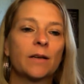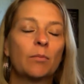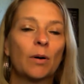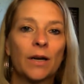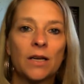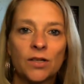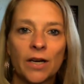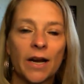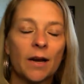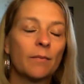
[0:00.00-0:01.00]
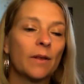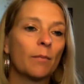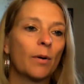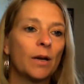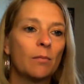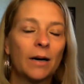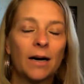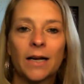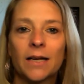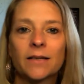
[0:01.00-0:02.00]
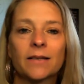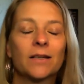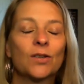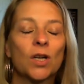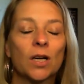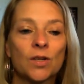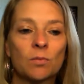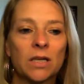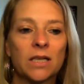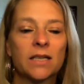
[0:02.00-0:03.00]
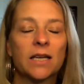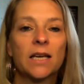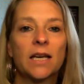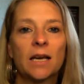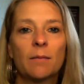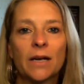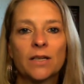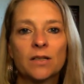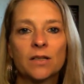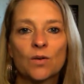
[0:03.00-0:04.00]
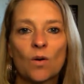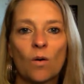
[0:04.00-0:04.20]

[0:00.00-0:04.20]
the body shame, the body bias, the judgment. Imagine this